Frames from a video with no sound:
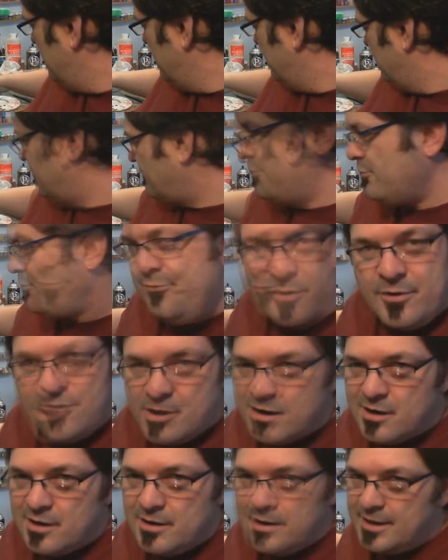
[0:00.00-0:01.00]
so
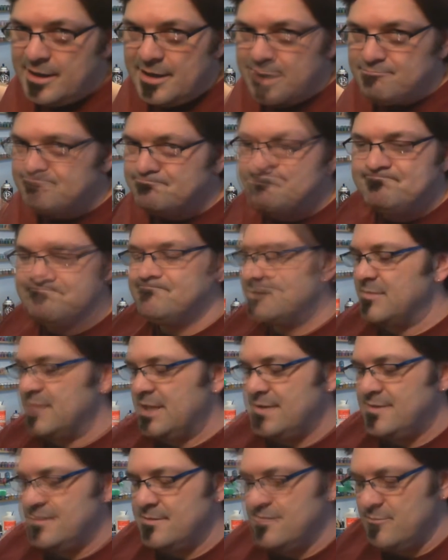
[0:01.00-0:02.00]
far, and
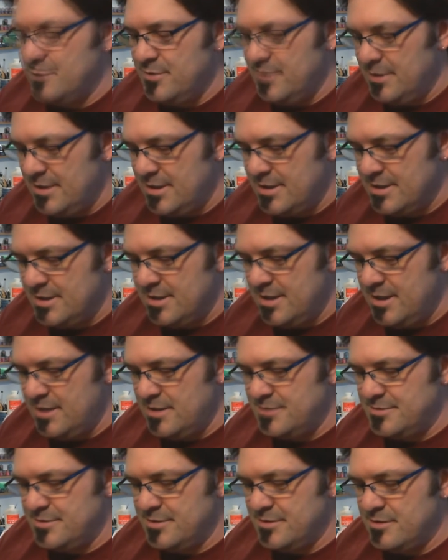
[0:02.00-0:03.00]
that's really not the
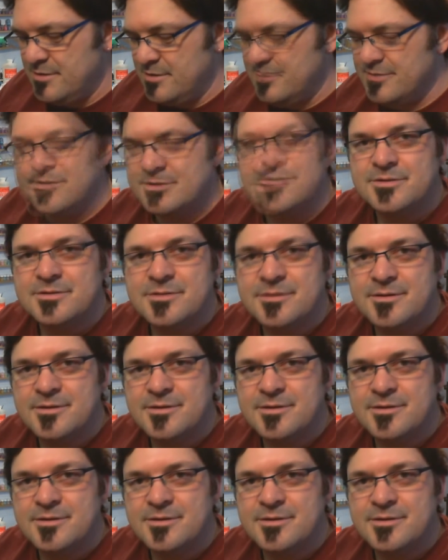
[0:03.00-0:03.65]
case at all. There's